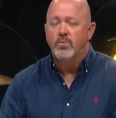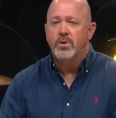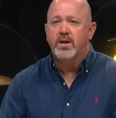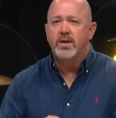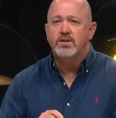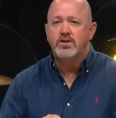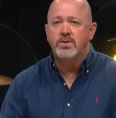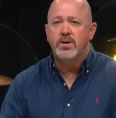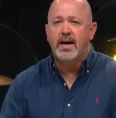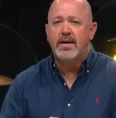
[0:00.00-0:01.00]
because
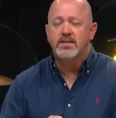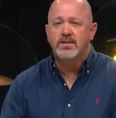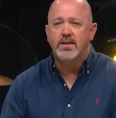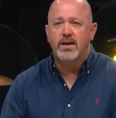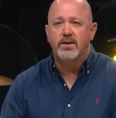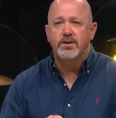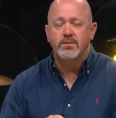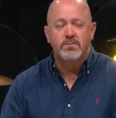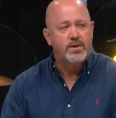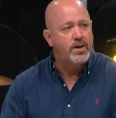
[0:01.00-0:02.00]
you and I
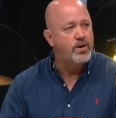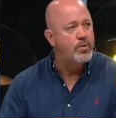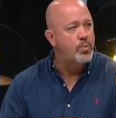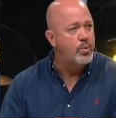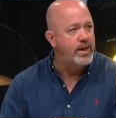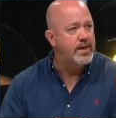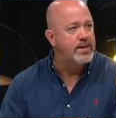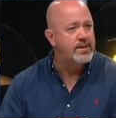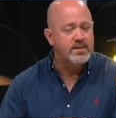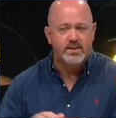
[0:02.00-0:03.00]
seldom know
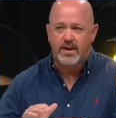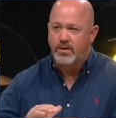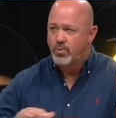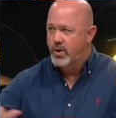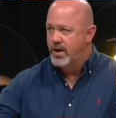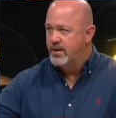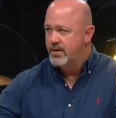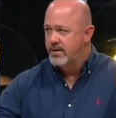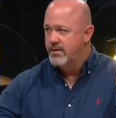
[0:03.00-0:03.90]
when to say when.